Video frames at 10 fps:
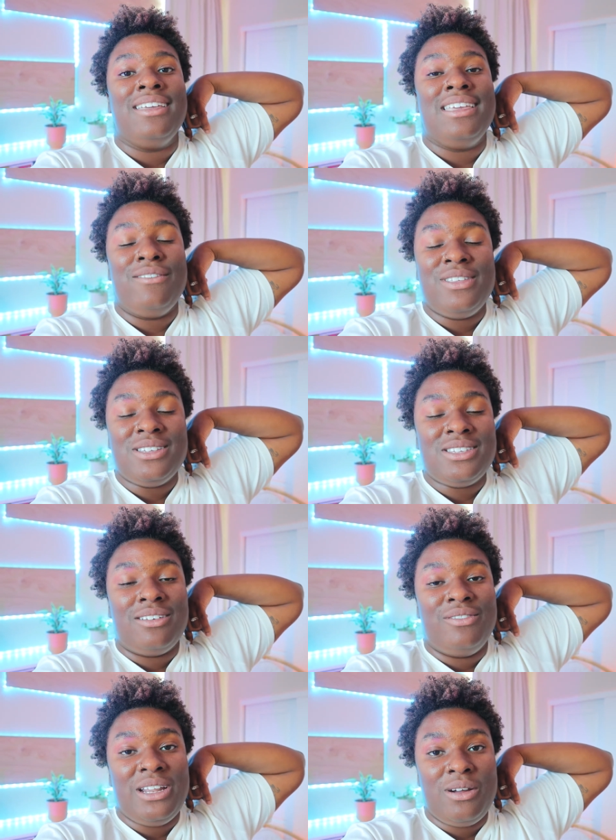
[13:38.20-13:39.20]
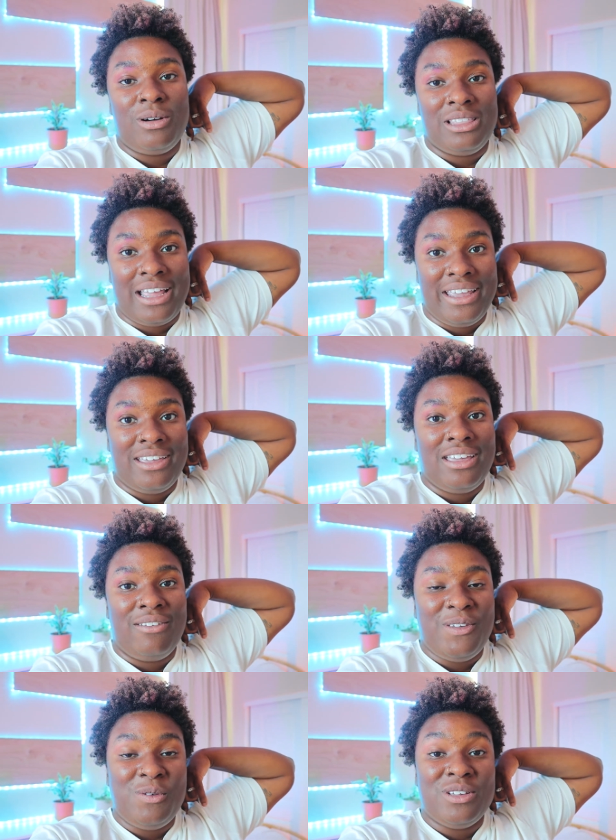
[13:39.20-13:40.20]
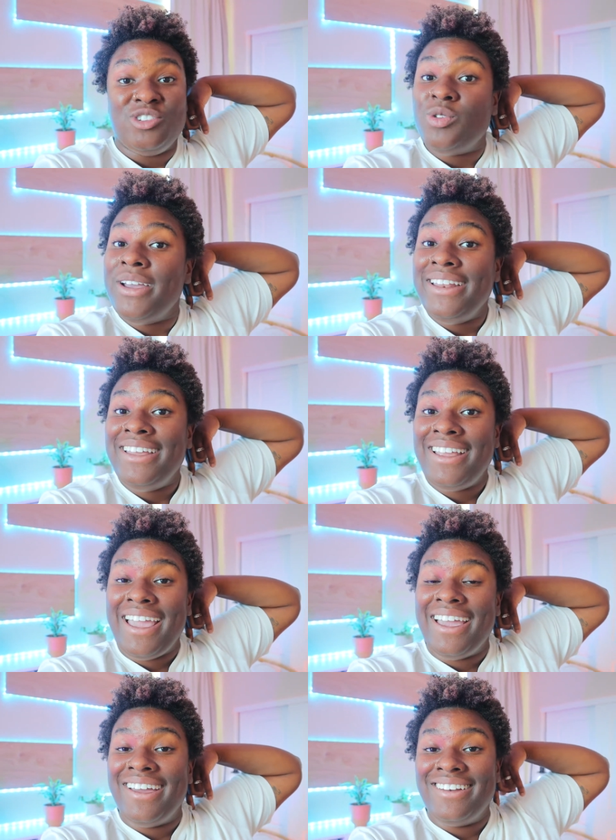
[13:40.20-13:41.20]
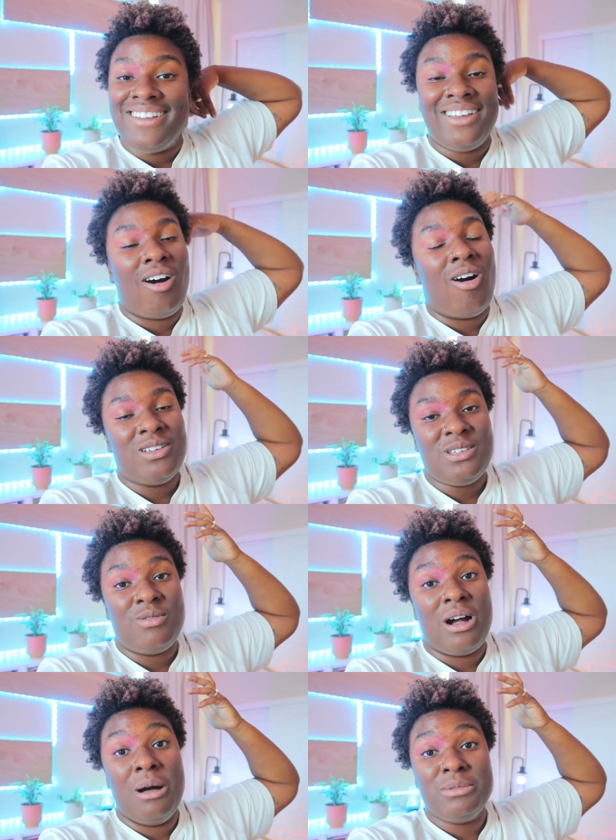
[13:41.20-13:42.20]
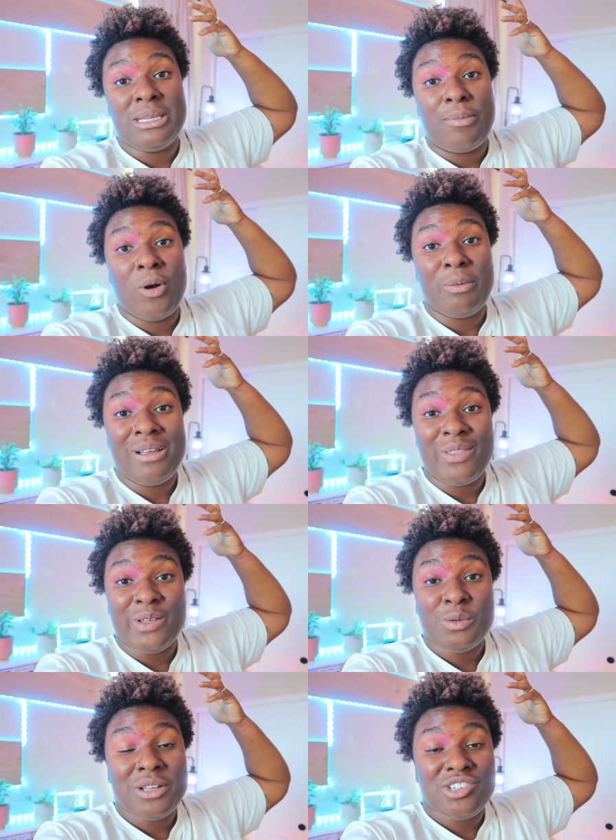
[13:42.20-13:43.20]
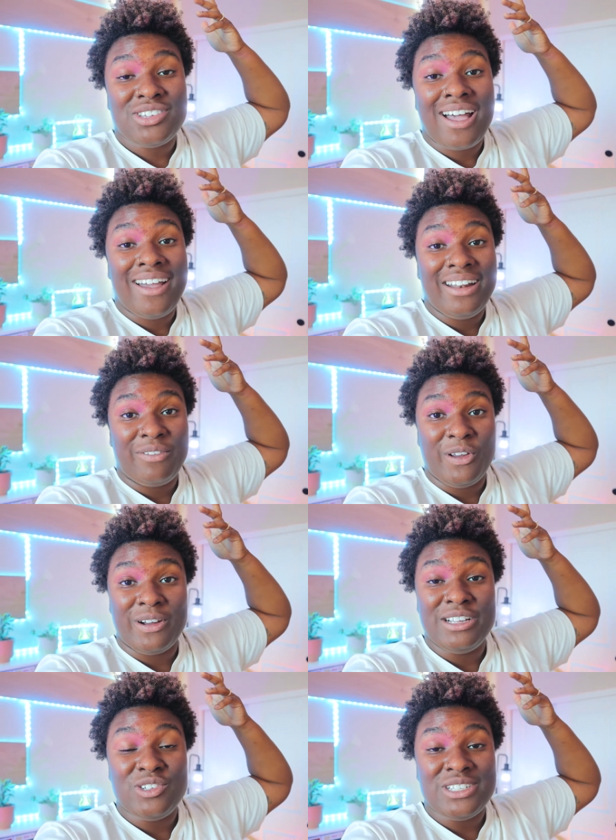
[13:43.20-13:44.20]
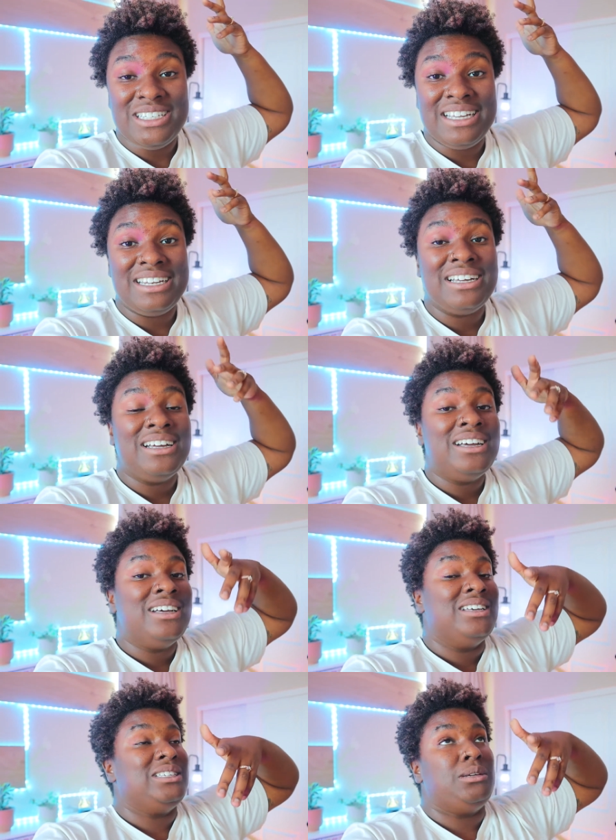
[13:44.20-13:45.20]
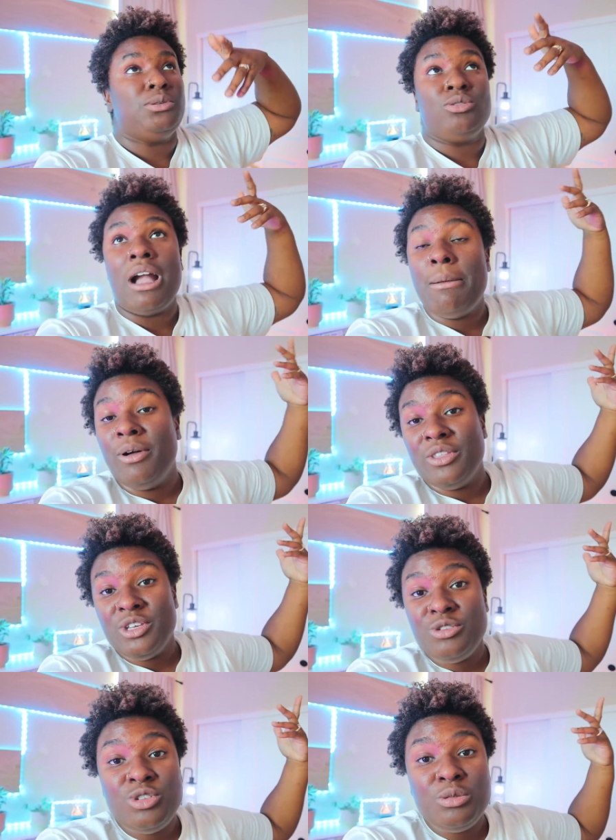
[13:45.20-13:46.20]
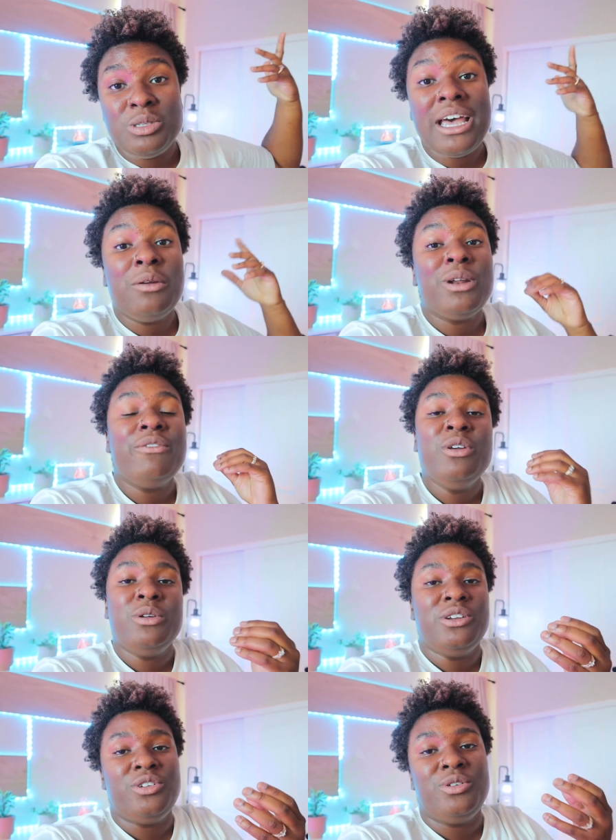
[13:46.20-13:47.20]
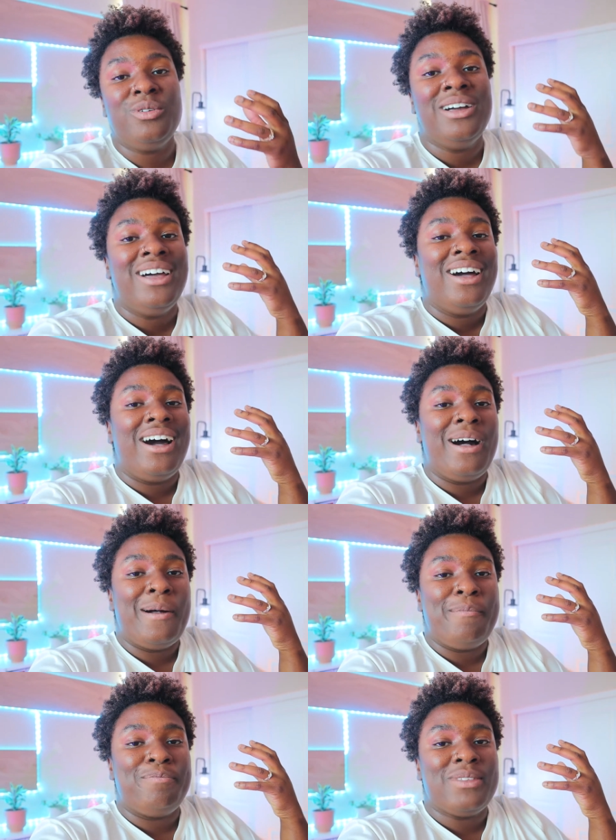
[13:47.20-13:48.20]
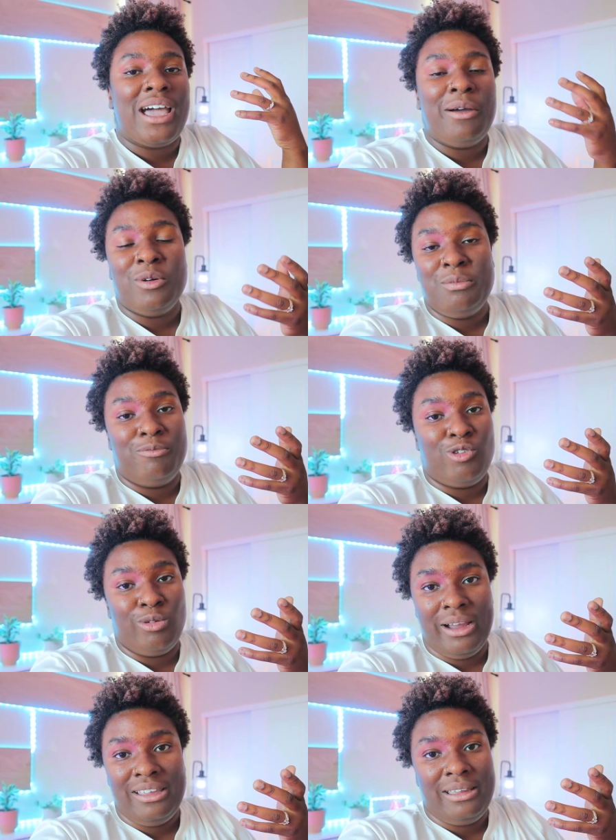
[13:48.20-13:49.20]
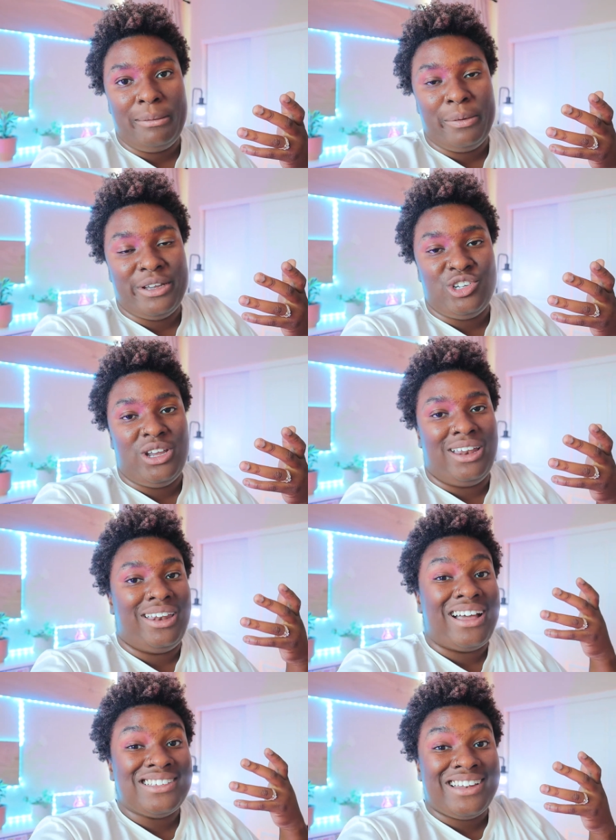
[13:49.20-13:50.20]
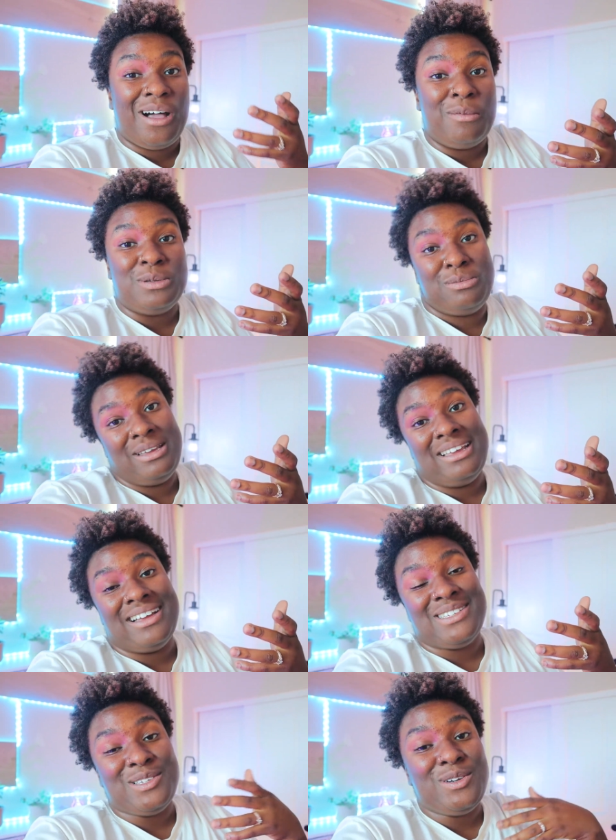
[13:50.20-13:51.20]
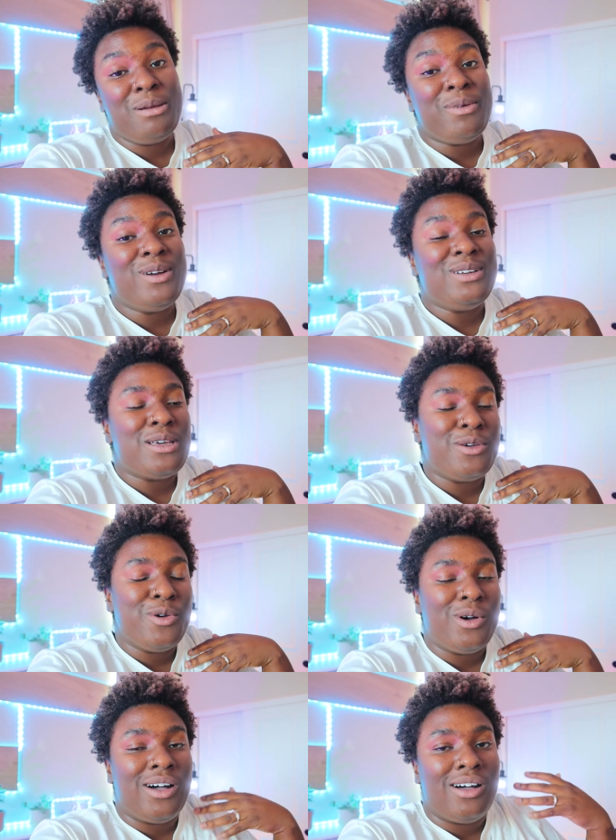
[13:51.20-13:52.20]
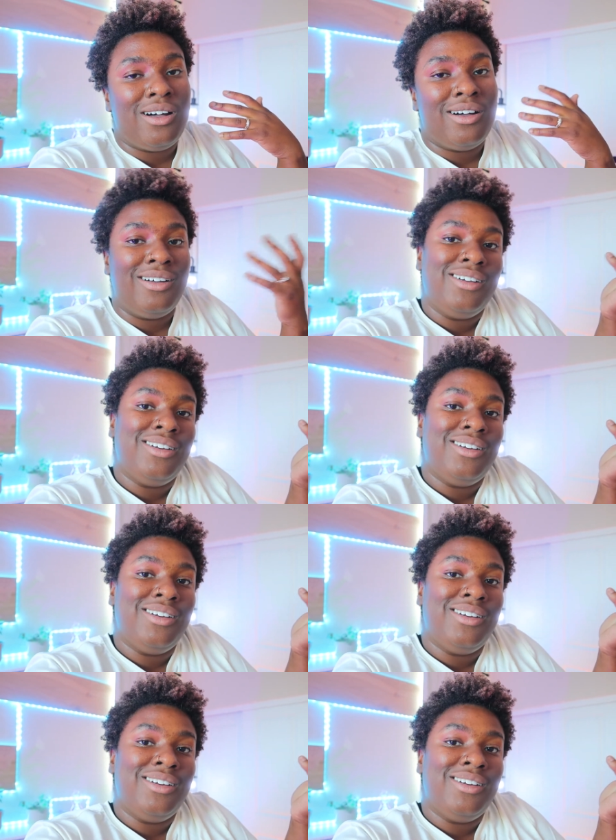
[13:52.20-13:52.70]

Give this video a like if you enjoyed it, and also come support me on the Twitch side if you're interested. Subscribe on the YouTube side, whatever you want to do. I would greatly appreciate it as it helps me as a streamer to